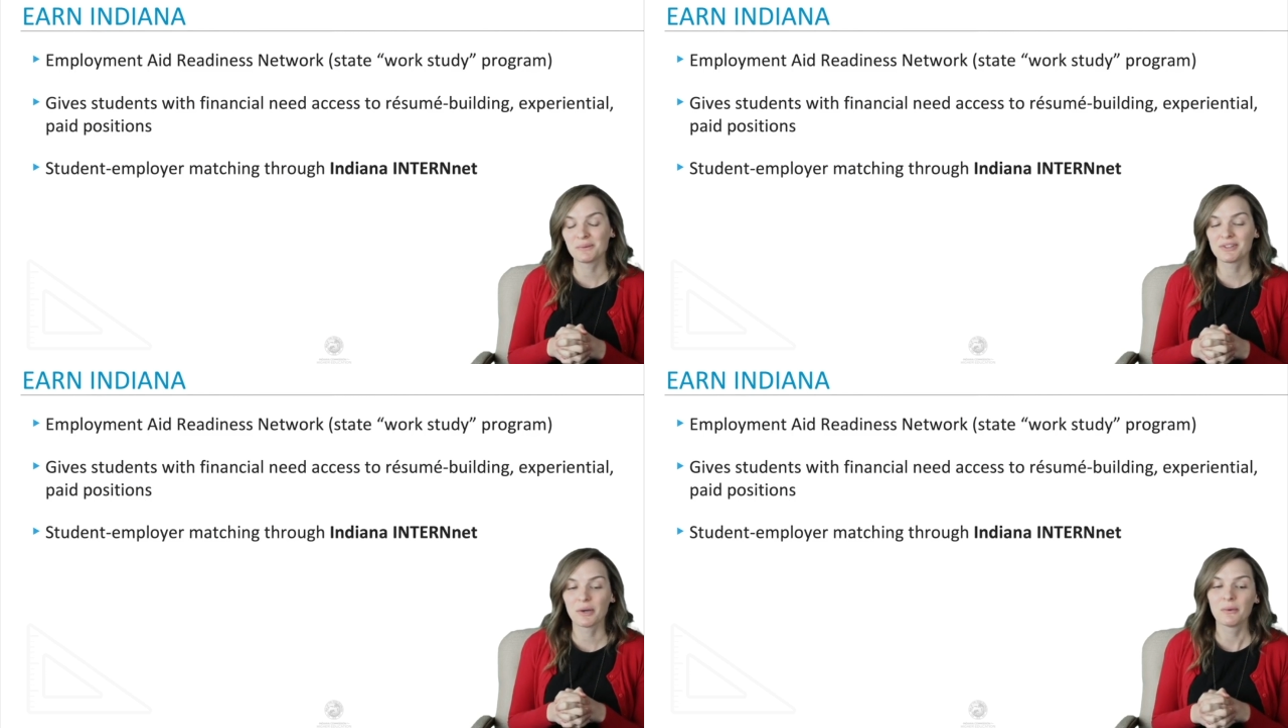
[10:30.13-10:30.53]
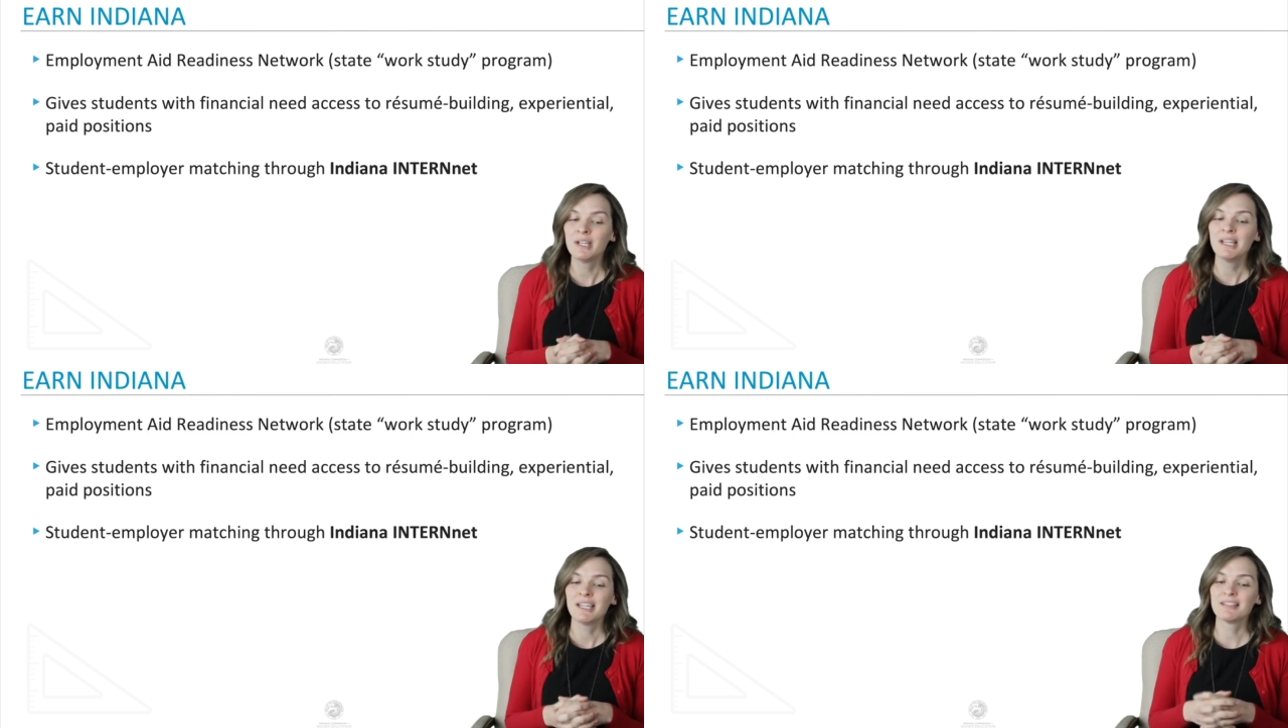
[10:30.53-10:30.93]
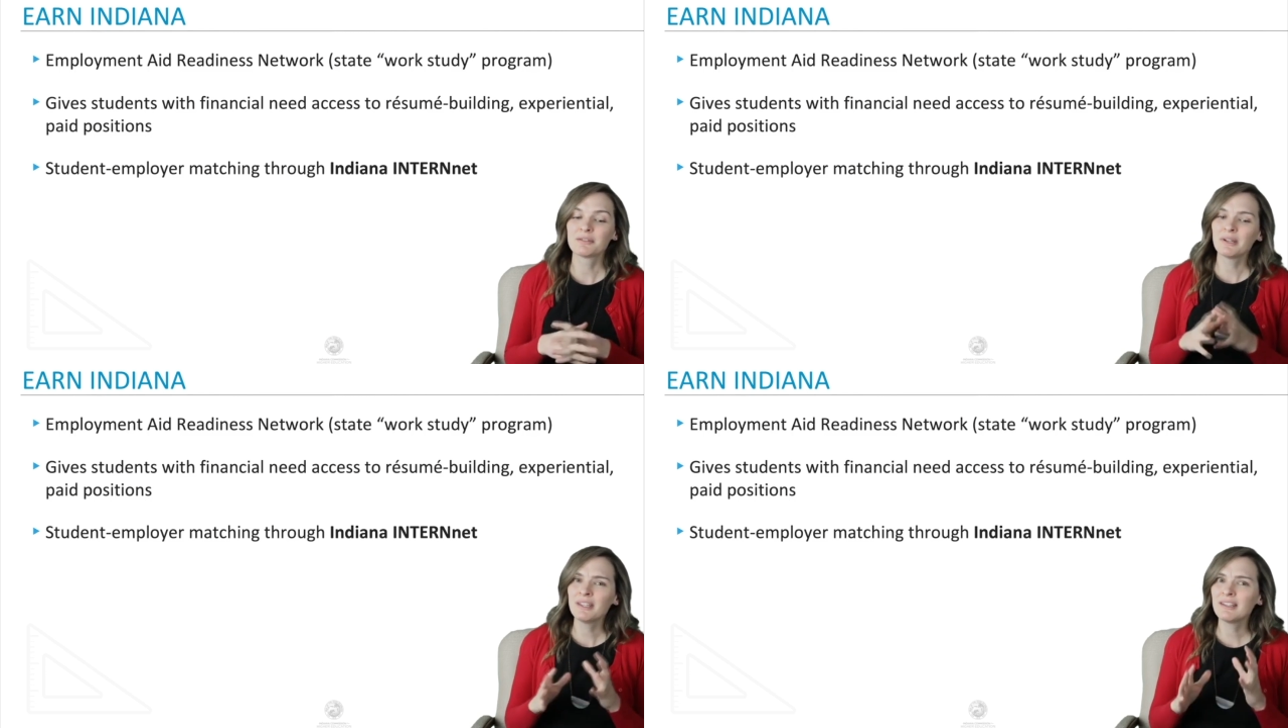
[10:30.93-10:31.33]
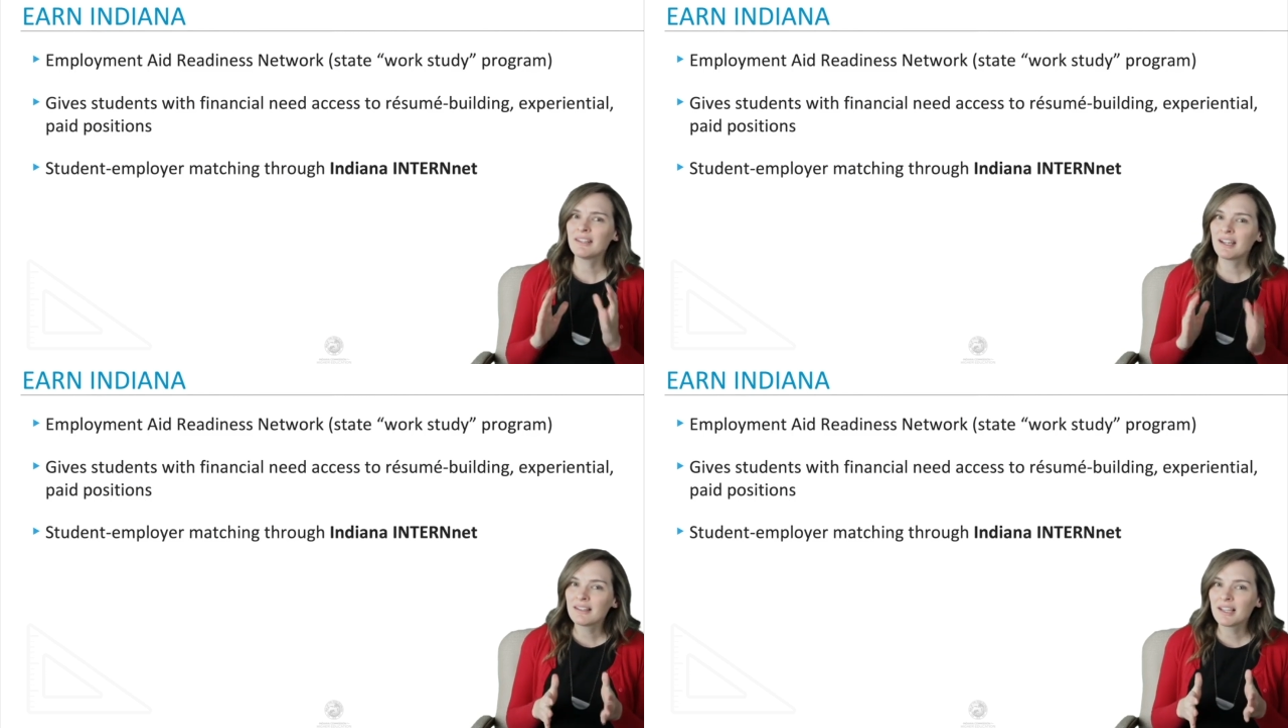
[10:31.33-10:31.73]
So it's one that
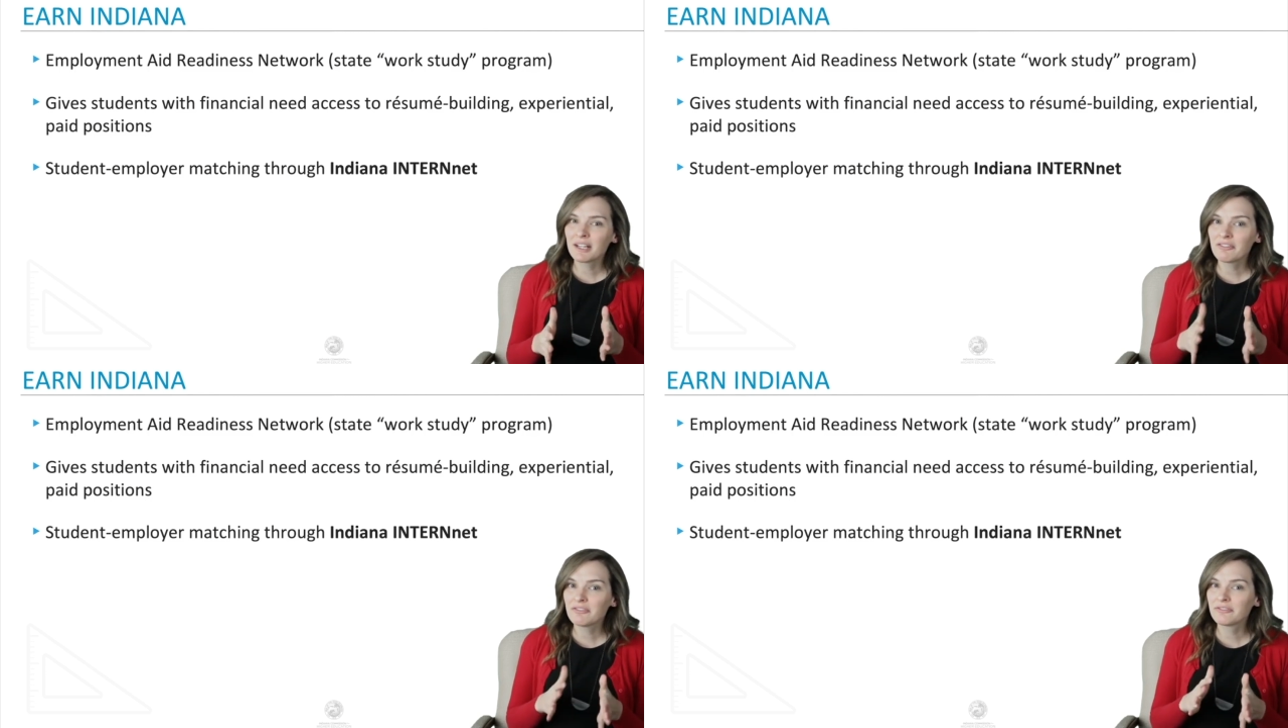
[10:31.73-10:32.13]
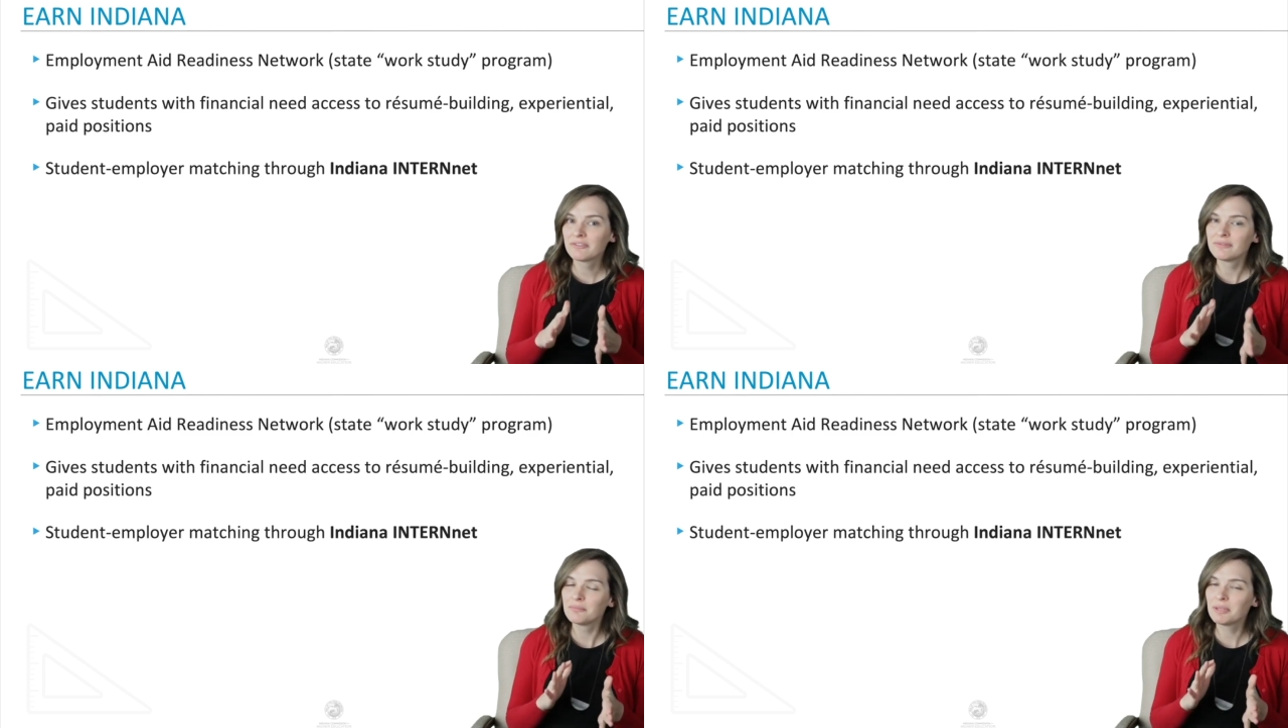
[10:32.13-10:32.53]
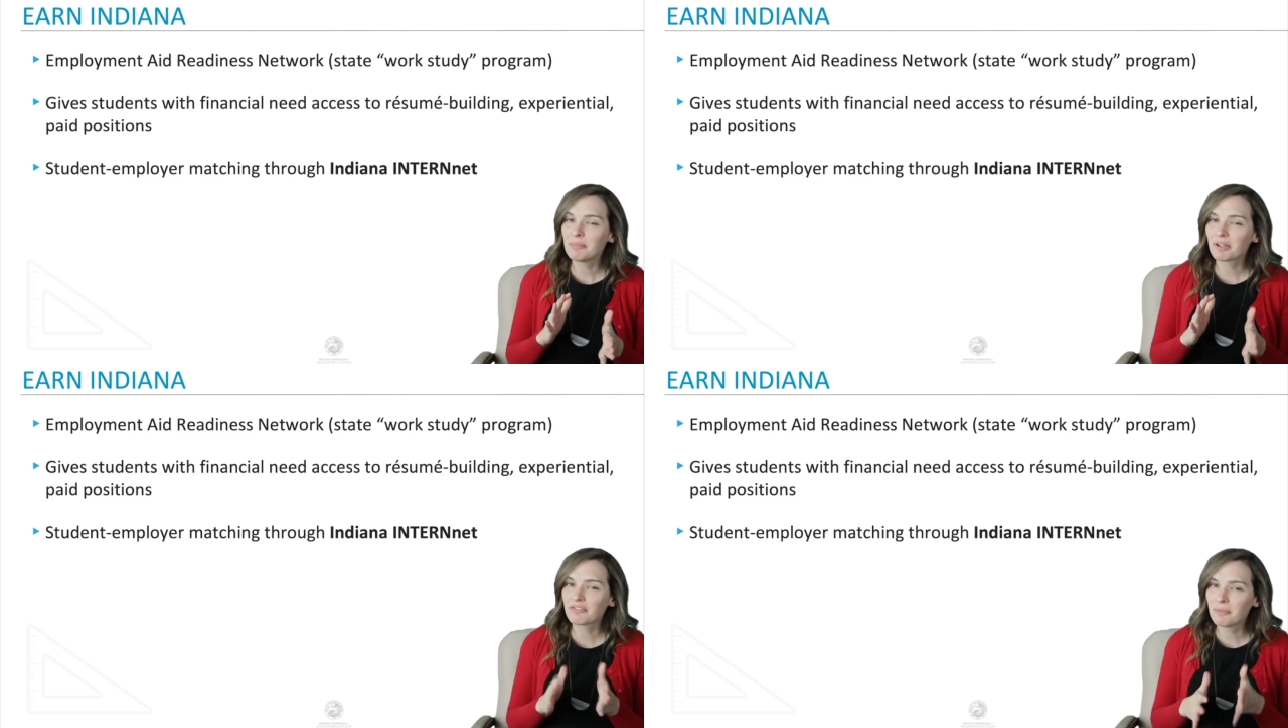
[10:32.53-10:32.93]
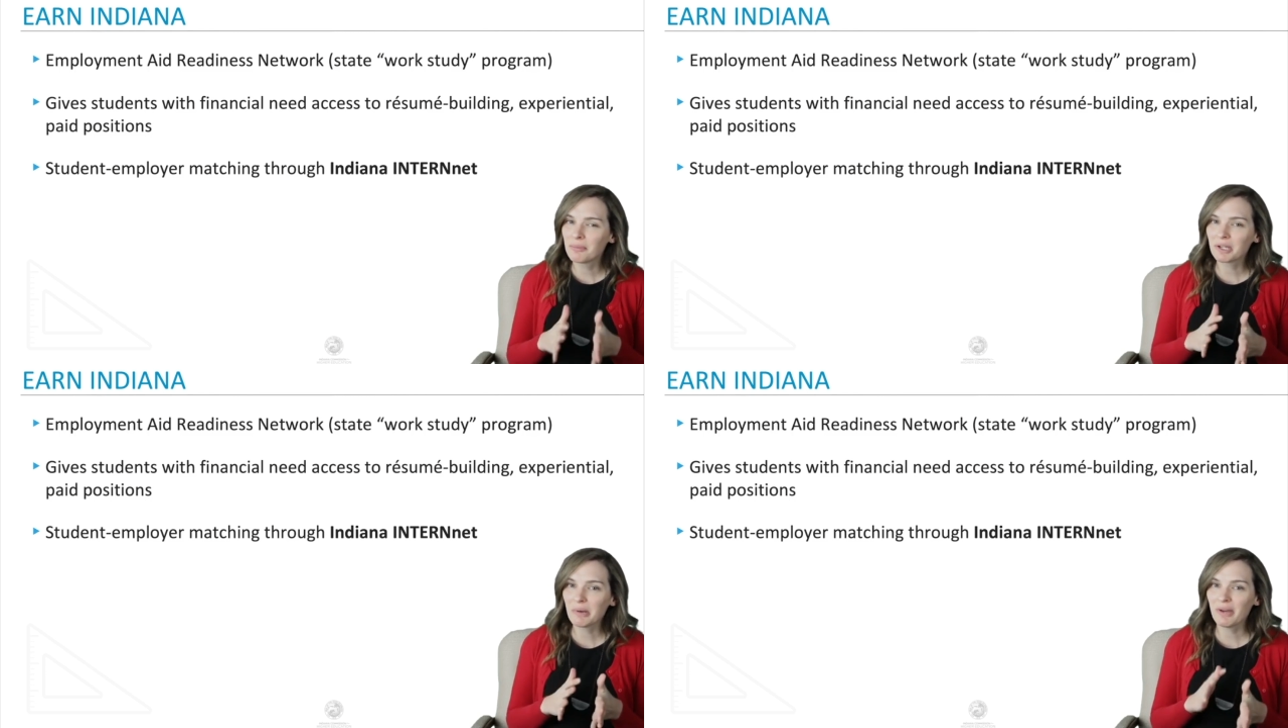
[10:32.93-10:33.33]
not a lot of people are
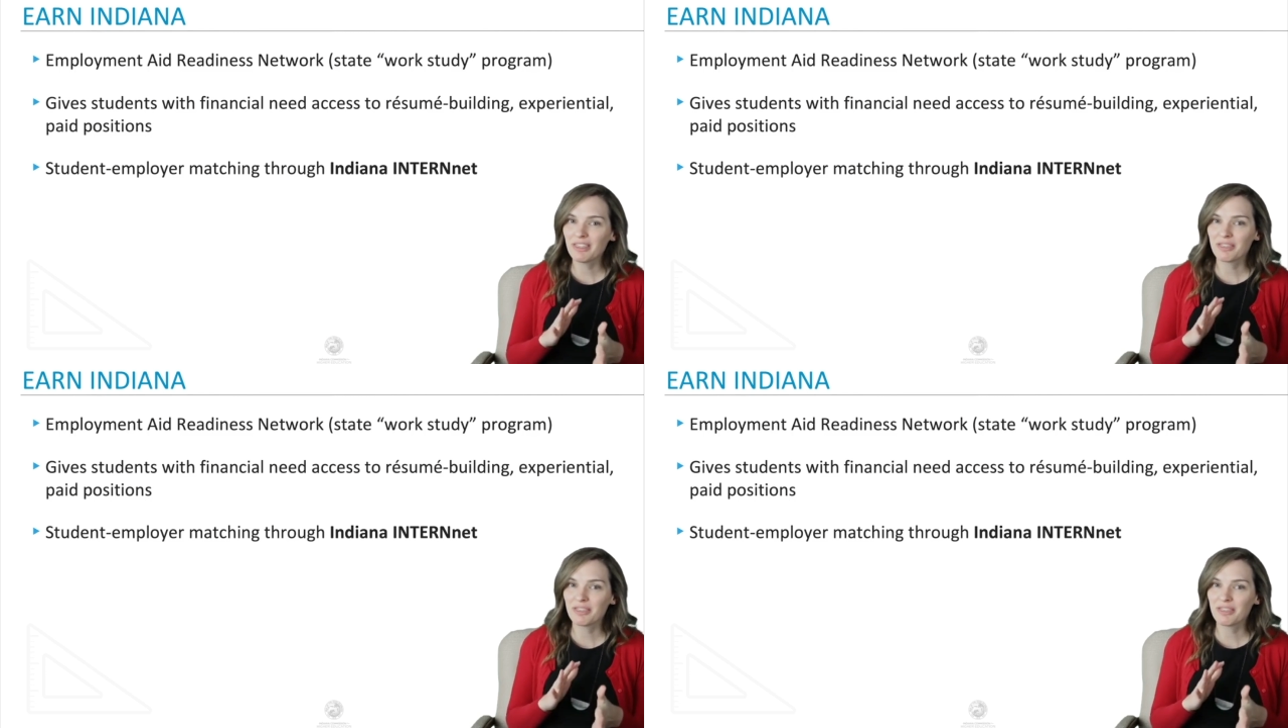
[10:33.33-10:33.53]
familiar with,